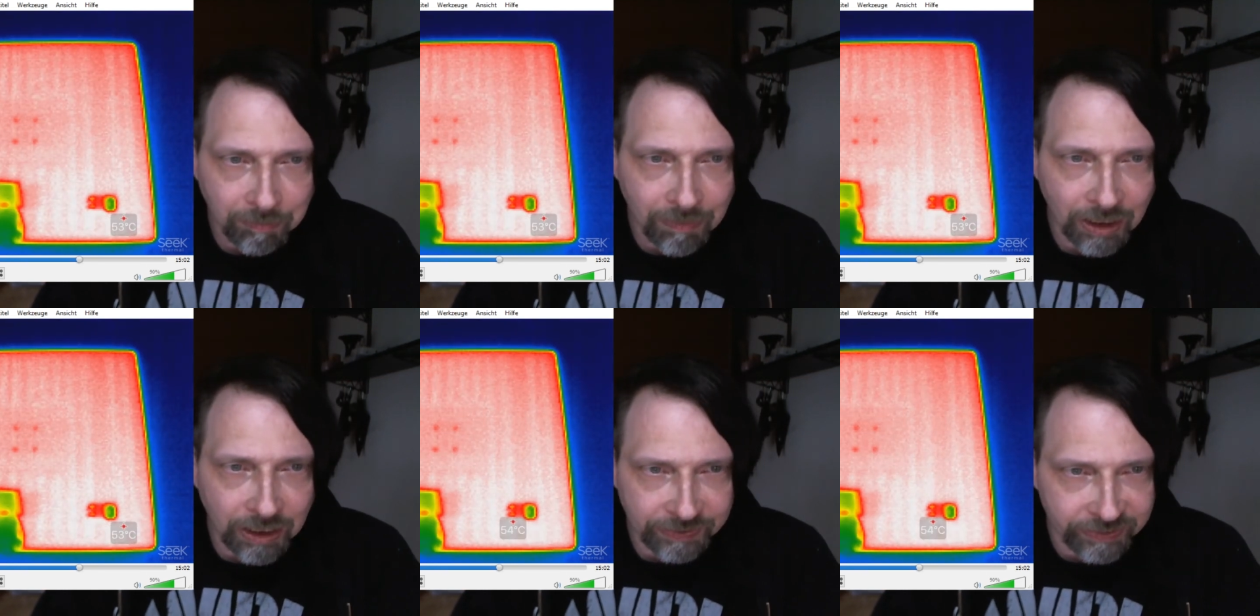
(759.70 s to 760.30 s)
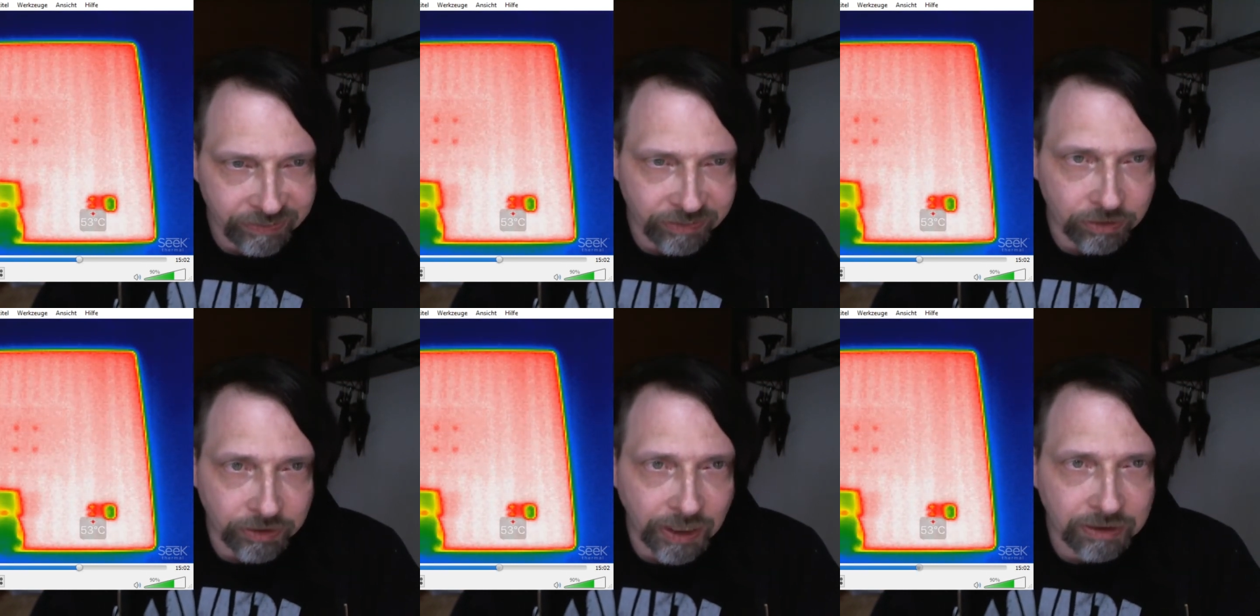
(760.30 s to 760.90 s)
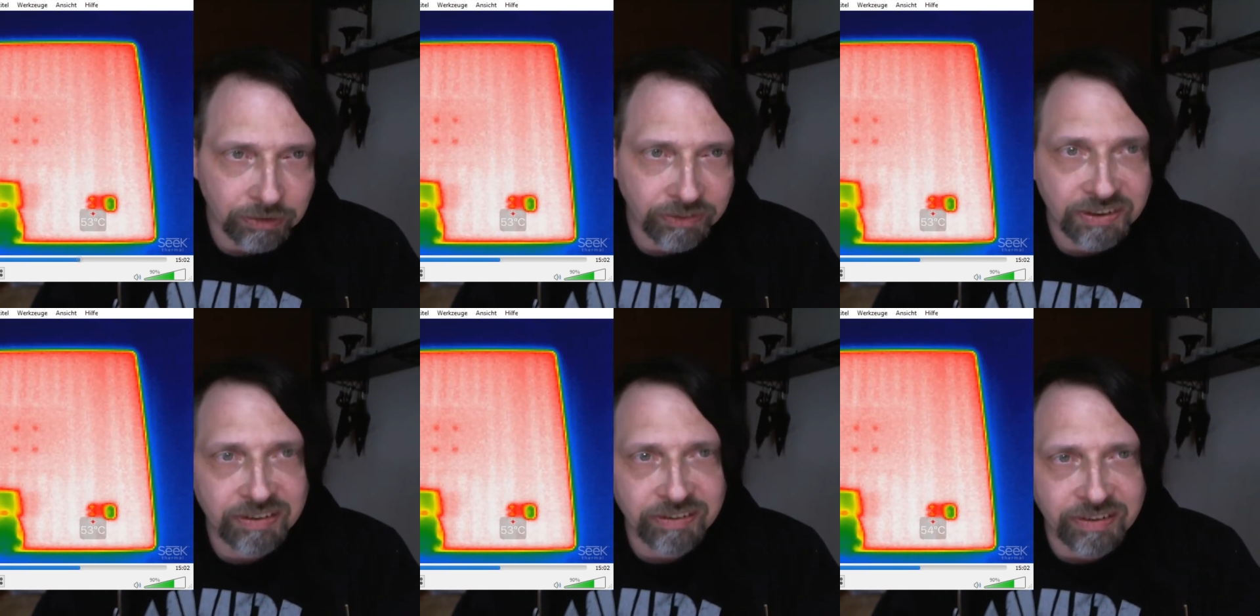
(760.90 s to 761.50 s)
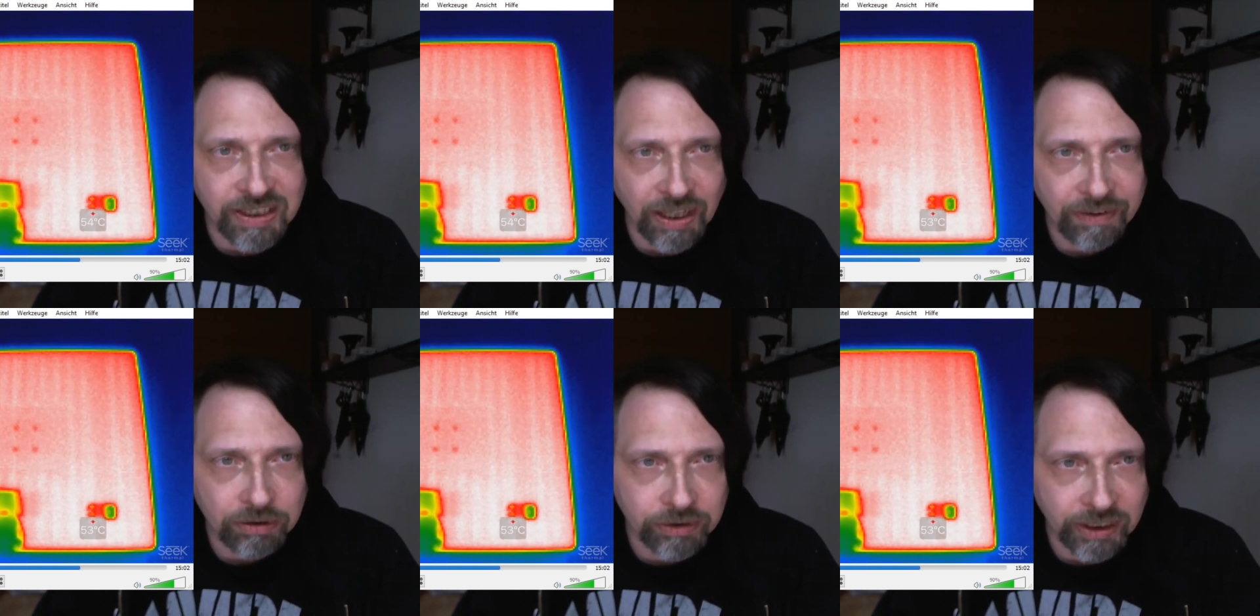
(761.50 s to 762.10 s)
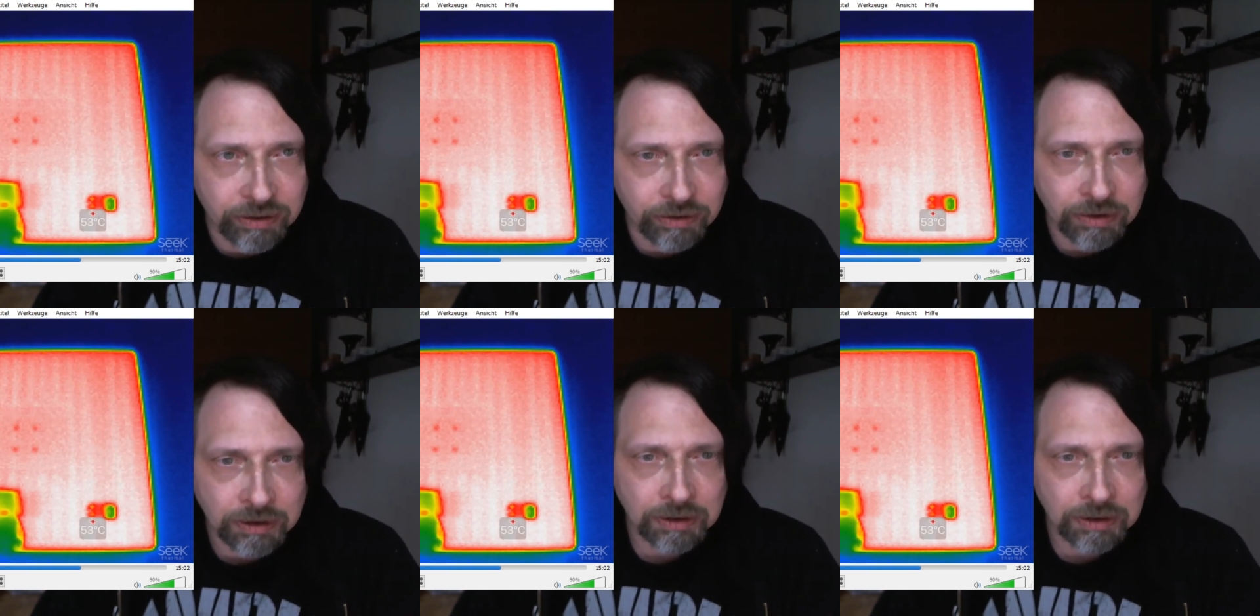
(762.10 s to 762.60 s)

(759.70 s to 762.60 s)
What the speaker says: This is the connector, this is the other connector,